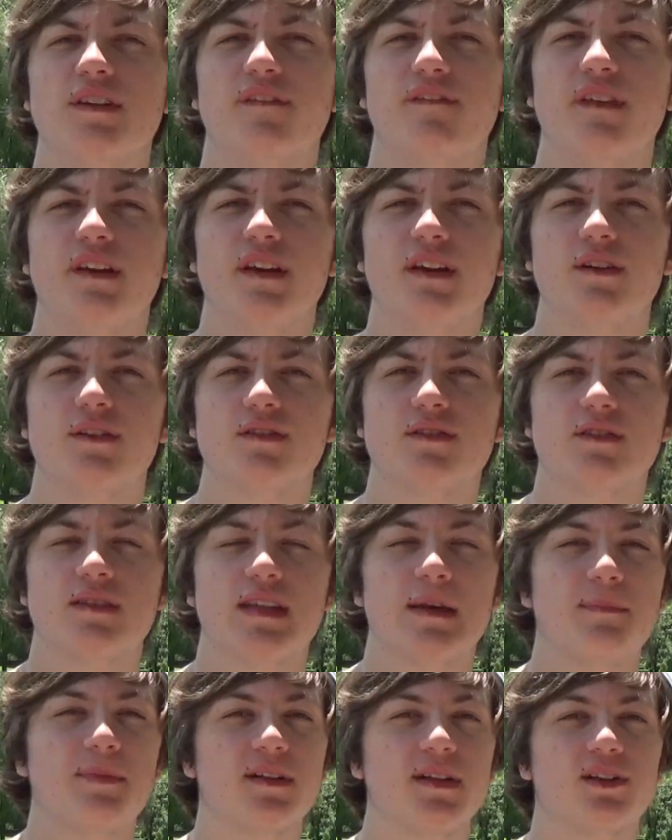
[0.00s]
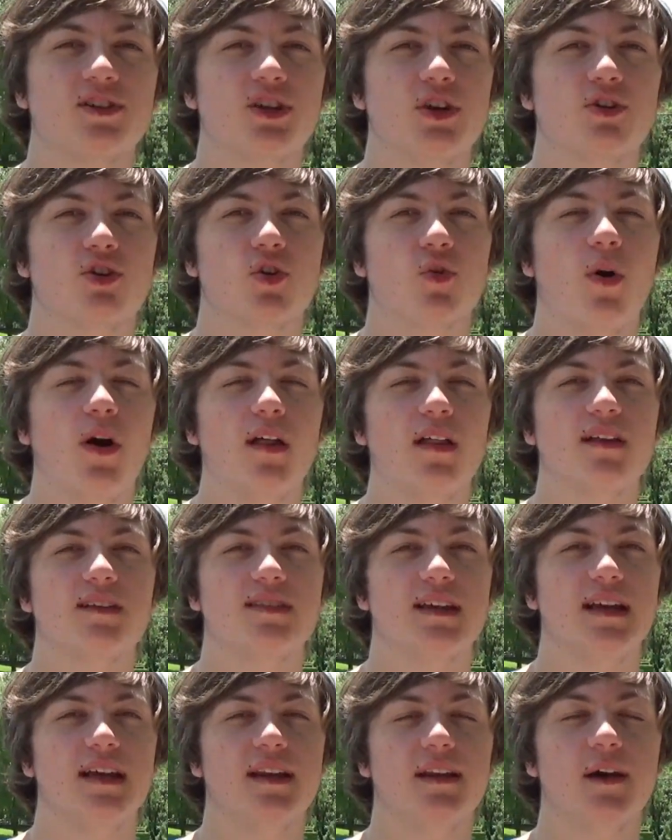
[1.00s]
and videos typically show koalas
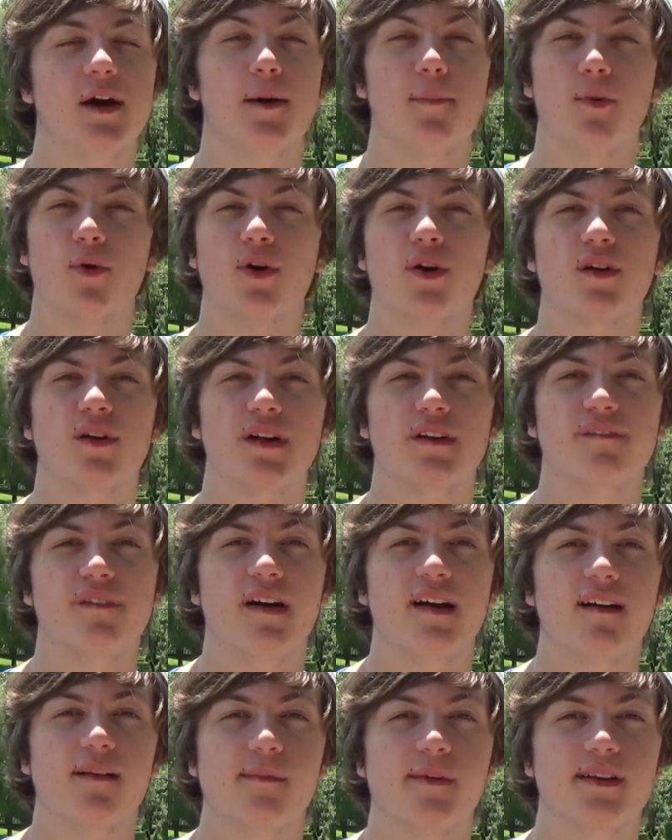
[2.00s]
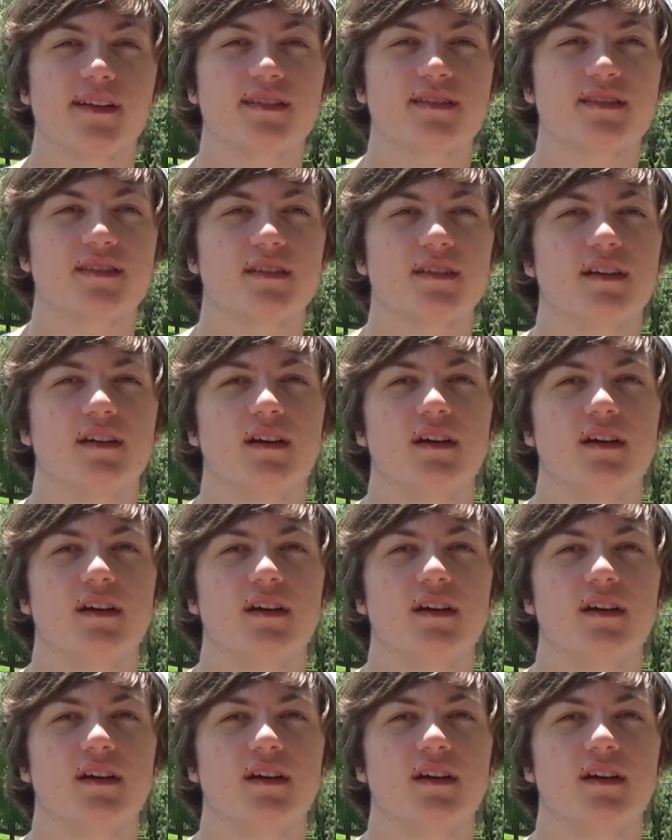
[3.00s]
in arboreal environments.